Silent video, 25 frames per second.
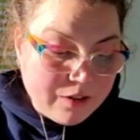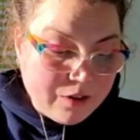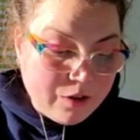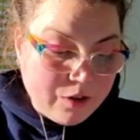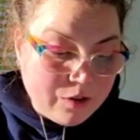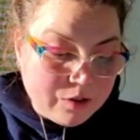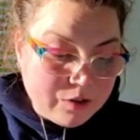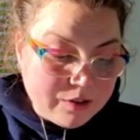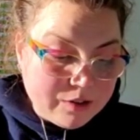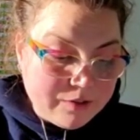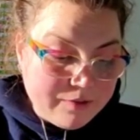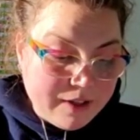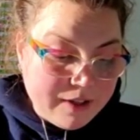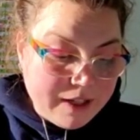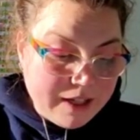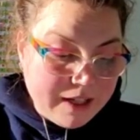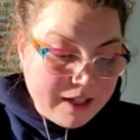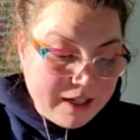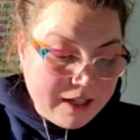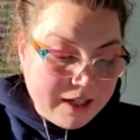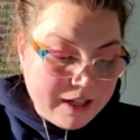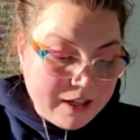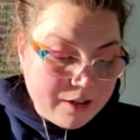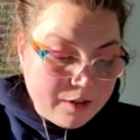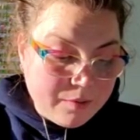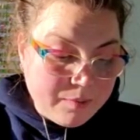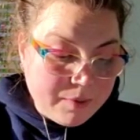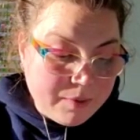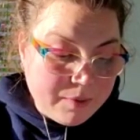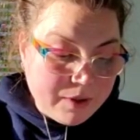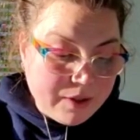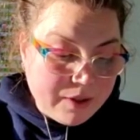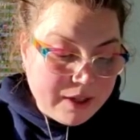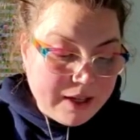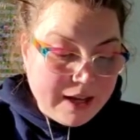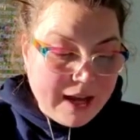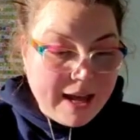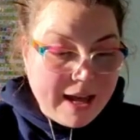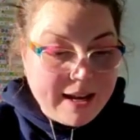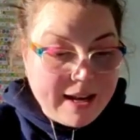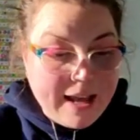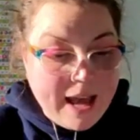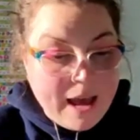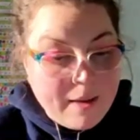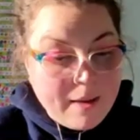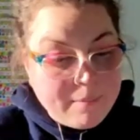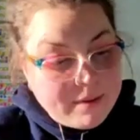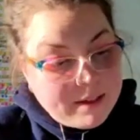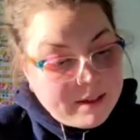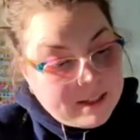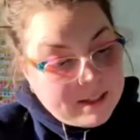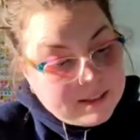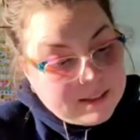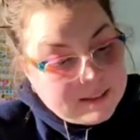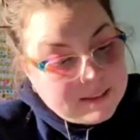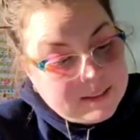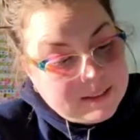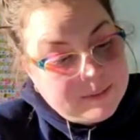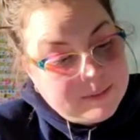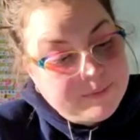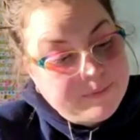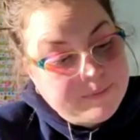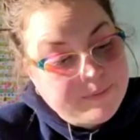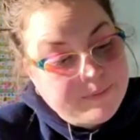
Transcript: cultivating inner beauty and happiness.